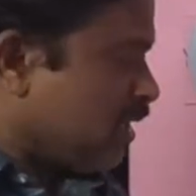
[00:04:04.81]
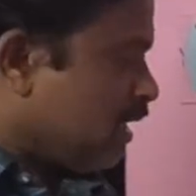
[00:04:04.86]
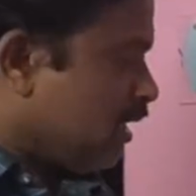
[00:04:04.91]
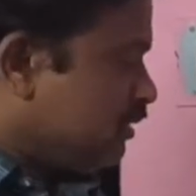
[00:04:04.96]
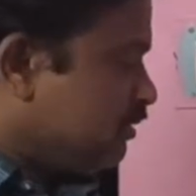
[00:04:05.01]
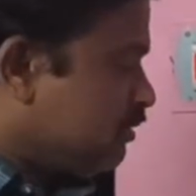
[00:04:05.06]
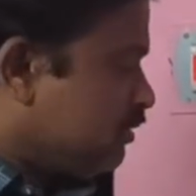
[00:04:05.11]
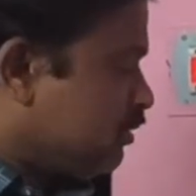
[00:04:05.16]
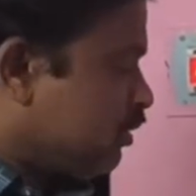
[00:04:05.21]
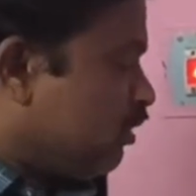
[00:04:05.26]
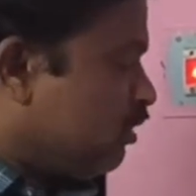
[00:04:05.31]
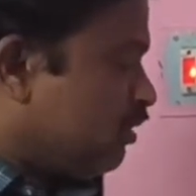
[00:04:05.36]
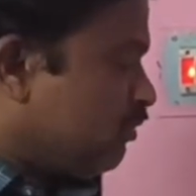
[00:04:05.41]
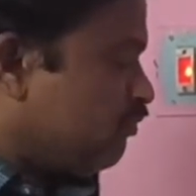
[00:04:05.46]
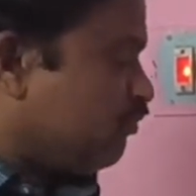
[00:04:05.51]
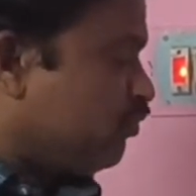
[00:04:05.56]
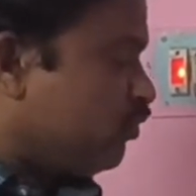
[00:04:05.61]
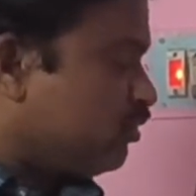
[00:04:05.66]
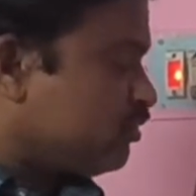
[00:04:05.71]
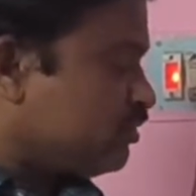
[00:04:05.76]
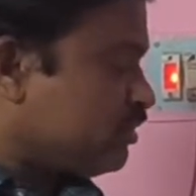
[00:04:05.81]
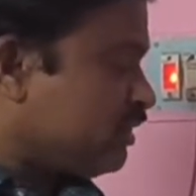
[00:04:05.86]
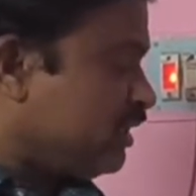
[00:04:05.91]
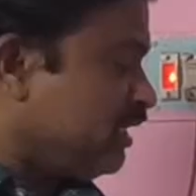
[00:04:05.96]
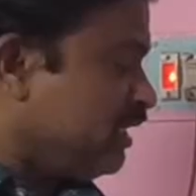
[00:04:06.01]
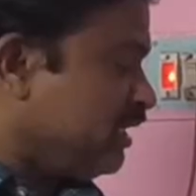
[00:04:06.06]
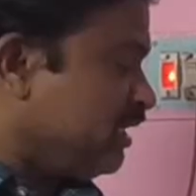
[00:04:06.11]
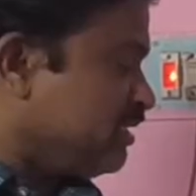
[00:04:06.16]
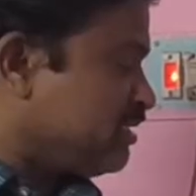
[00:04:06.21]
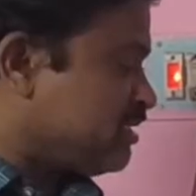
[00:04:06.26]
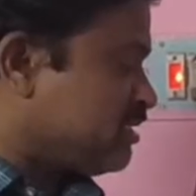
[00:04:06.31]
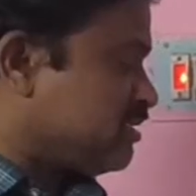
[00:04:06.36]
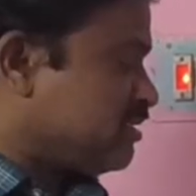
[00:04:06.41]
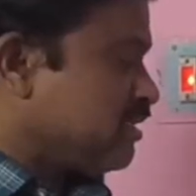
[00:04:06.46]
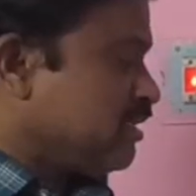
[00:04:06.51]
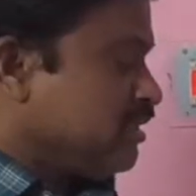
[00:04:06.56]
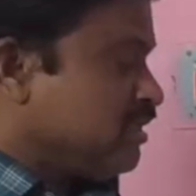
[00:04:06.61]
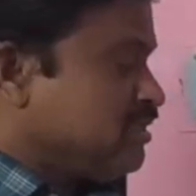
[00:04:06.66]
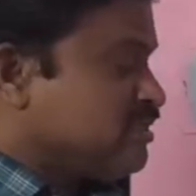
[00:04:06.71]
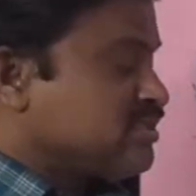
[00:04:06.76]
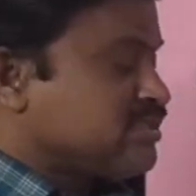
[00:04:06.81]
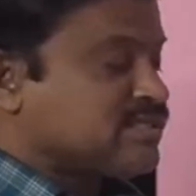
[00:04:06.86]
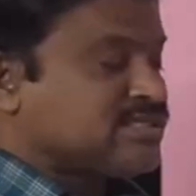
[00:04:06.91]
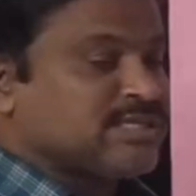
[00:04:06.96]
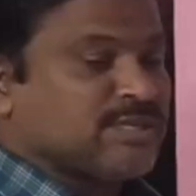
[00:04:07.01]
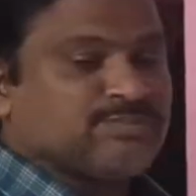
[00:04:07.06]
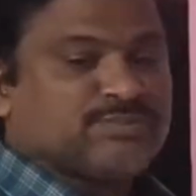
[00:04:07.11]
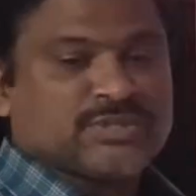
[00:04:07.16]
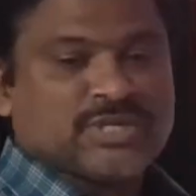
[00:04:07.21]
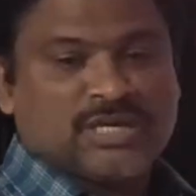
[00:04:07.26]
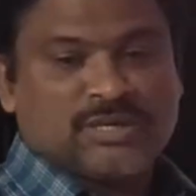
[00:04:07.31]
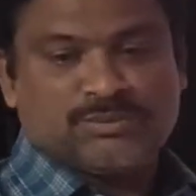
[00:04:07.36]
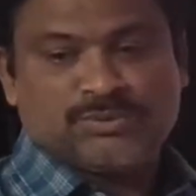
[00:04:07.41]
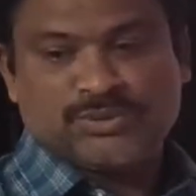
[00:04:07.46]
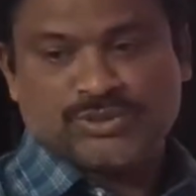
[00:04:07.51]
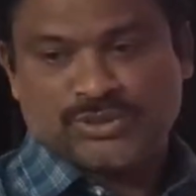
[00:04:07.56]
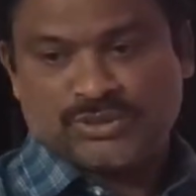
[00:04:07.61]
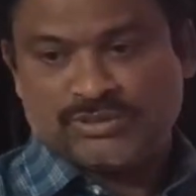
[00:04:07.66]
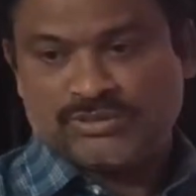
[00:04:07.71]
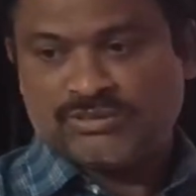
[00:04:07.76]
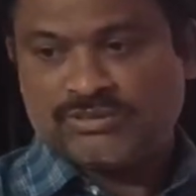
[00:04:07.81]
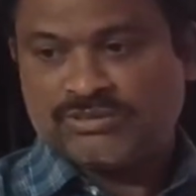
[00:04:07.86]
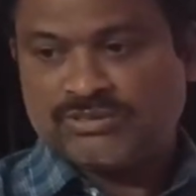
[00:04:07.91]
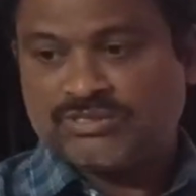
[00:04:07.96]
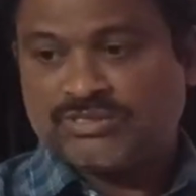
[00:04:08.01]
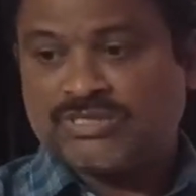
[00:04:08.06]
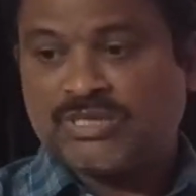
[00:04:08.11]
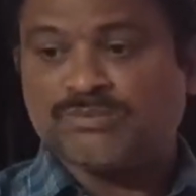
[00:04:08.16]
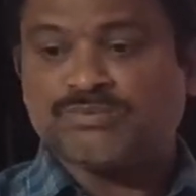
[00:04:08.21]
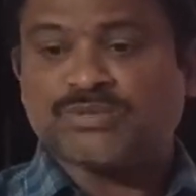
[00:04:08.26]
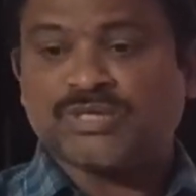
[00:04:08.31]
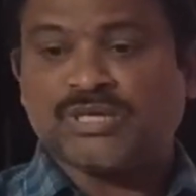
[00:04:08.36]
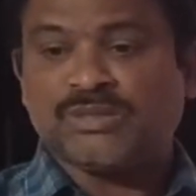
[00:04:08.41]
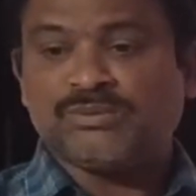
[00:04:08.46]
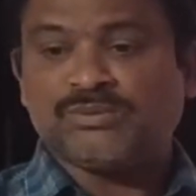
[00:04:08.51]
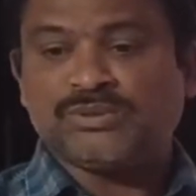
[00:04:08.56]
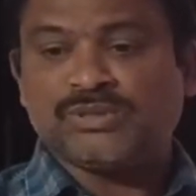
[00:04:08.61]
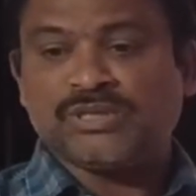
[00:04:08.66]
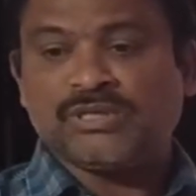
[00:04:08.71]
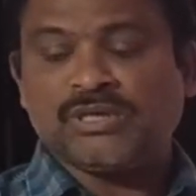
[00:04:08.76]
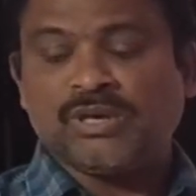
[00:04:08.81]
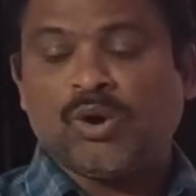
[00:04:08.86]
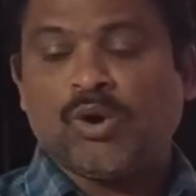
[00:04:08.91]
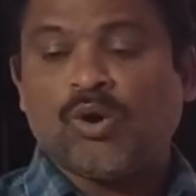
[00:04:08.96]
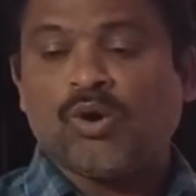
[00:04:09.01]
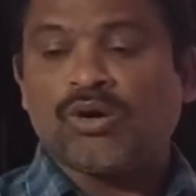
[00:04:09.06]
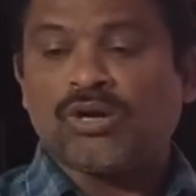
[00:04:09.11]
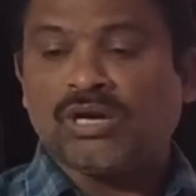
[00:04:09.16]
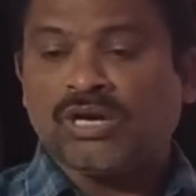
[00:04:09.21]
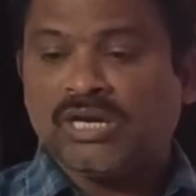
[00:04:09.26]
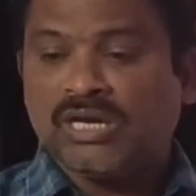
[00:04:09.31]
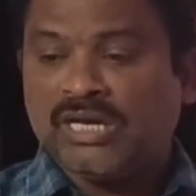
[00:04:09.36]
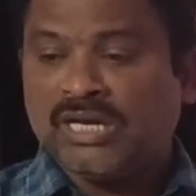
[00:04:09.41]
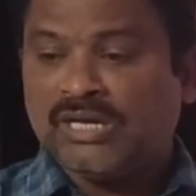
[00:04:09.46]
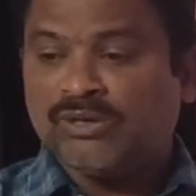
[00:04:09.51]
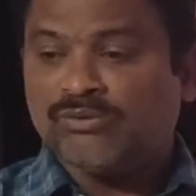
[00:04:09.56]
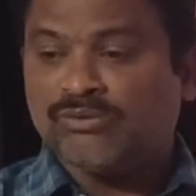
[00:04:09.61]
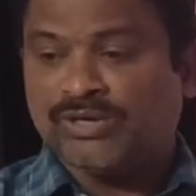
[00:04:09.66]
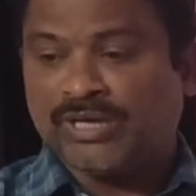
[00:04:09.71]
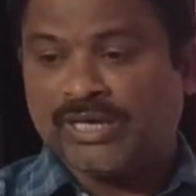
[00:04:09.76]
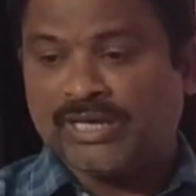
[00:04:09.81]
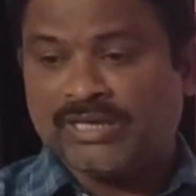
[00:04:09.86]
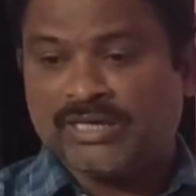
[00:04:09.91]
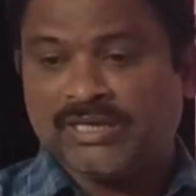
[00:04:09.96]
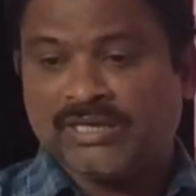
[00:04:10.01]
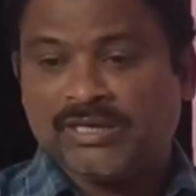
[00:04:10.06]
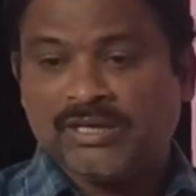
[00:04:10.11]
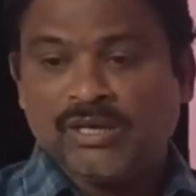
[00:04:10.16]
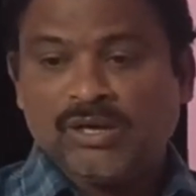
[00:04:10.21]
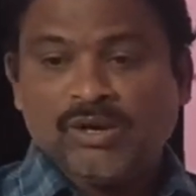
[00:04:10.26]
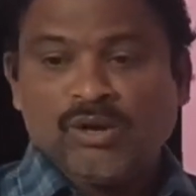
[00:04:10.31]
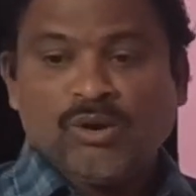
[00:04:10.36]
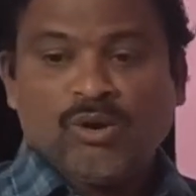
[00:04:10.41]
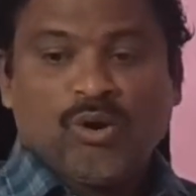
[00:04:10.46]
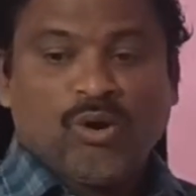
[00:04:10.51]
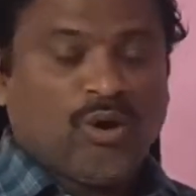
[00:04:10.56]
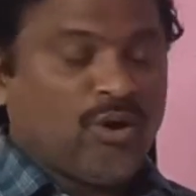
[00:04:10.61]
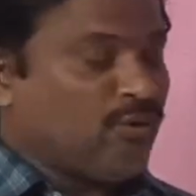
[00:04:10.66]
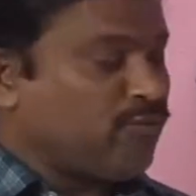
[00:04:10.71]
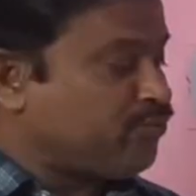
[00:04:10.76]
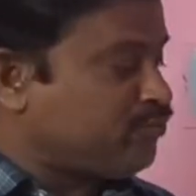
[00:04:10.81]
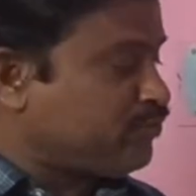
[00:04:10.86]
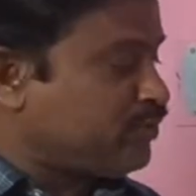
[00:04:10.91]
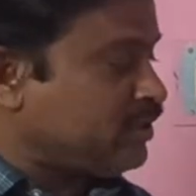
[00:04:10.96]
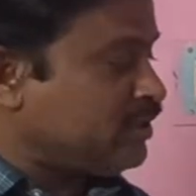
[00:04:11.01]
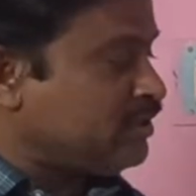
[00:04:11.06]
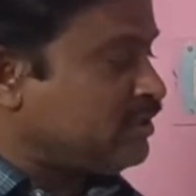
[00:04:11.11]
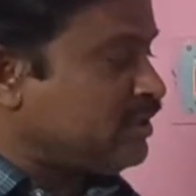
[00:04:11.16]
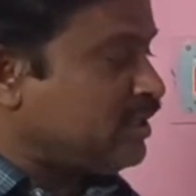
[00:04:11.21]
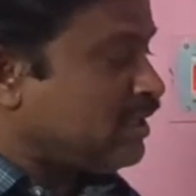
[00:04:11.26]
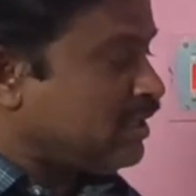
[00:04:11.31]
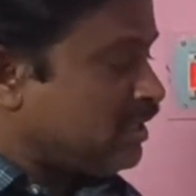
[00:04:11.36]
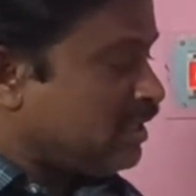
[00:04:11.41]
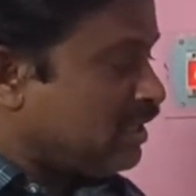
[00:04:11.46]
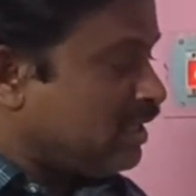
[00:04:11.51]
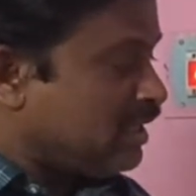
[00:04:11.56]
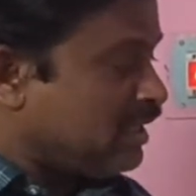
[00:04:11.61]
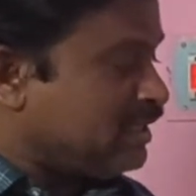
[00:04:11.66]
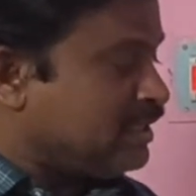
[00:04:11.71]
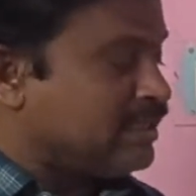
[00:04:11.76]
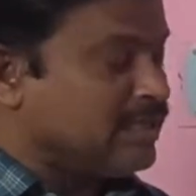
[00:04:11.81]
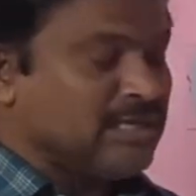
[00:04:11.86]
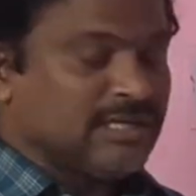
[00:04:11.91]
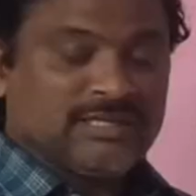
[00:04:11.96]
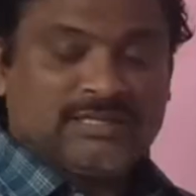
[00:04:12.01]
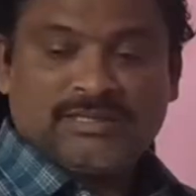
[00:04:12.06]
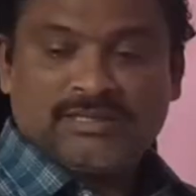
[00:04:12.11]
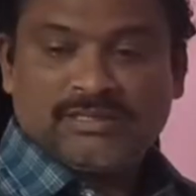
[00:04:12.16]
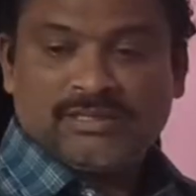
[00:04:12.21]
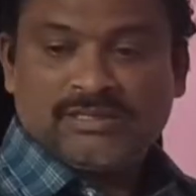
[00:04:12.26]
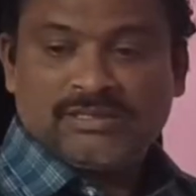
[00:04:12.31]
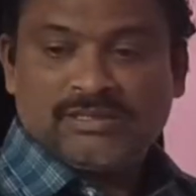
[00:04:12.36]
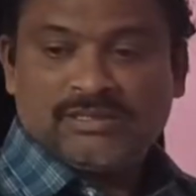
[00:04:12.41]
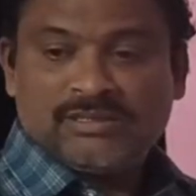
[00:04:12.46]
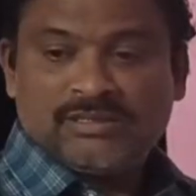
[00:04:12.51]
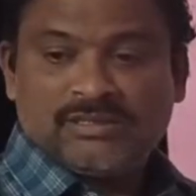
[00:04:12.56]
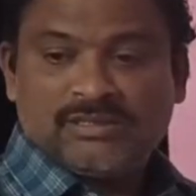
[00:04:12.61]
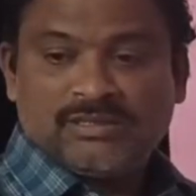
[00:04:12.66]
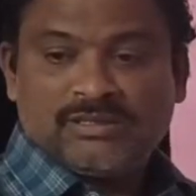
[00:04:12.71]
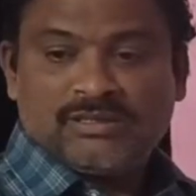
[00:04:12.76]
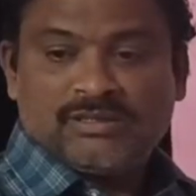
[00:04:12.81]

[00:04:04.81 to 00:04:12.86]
And fourth thing is subscription. Subscription or leave taking. After the letter,